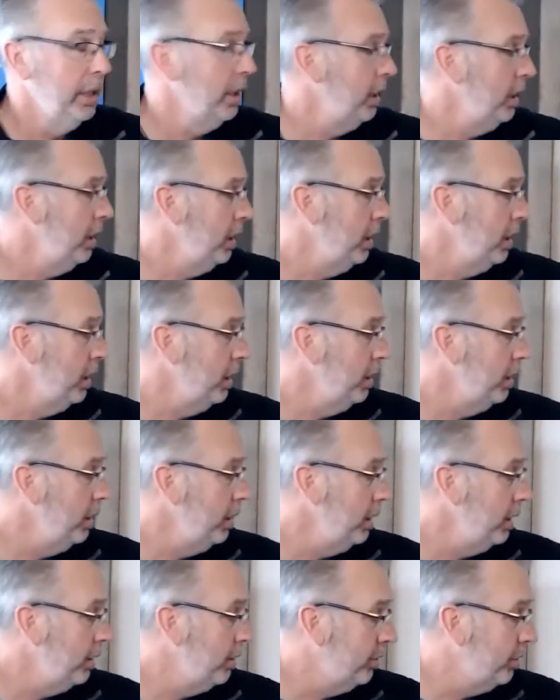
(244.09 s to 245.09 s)
And
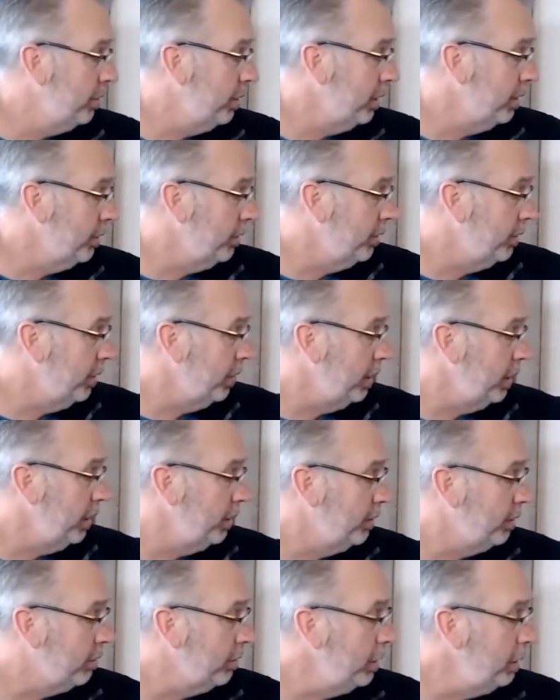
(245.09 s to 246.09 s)
it's just a
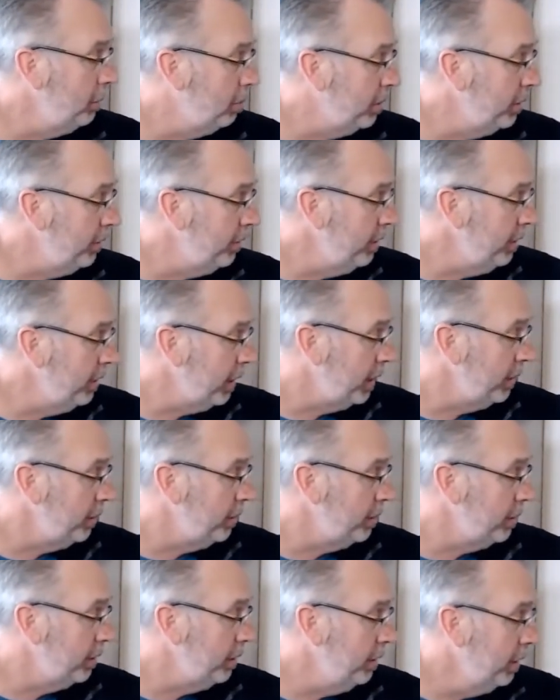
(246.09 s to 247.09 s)
screen
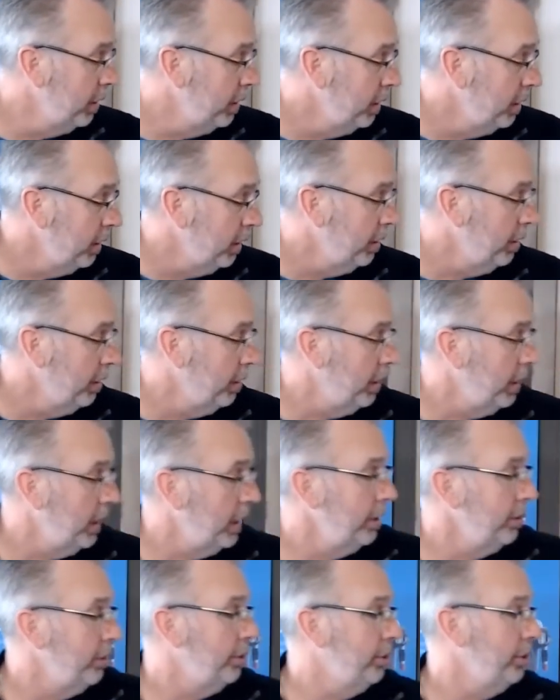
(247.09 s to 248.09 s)
presentation
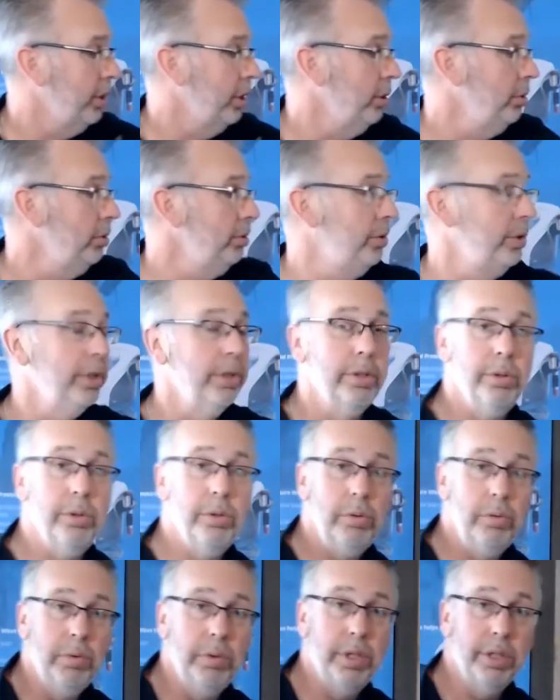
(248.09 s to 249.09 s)
that shows
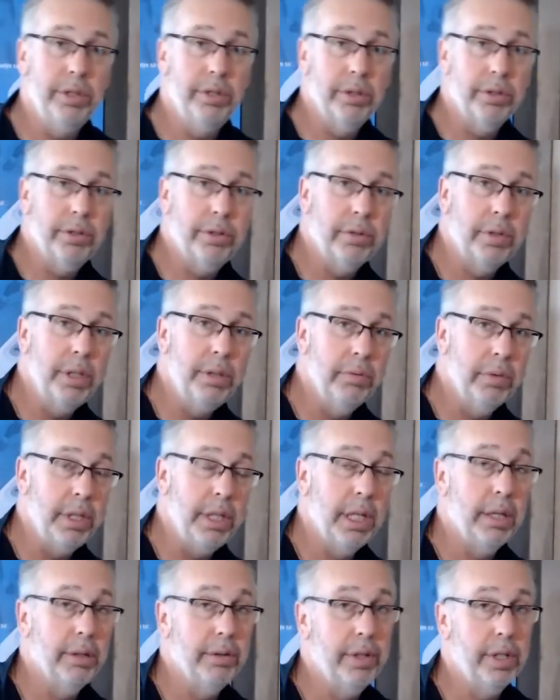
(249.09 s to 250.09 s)
you, digital screen
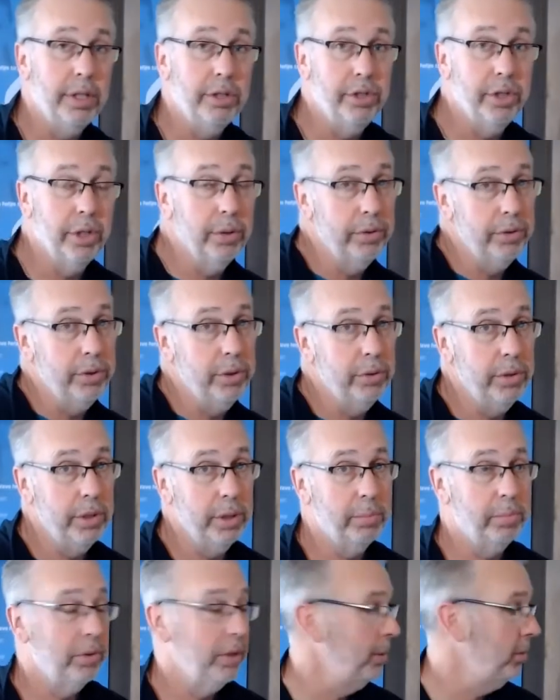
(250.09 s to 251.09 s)
readout that shows you
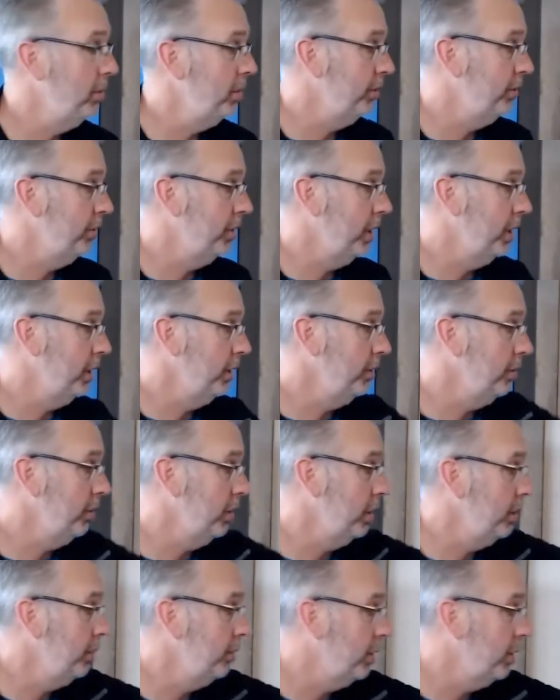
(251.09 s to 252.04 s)
your parameter settings, right?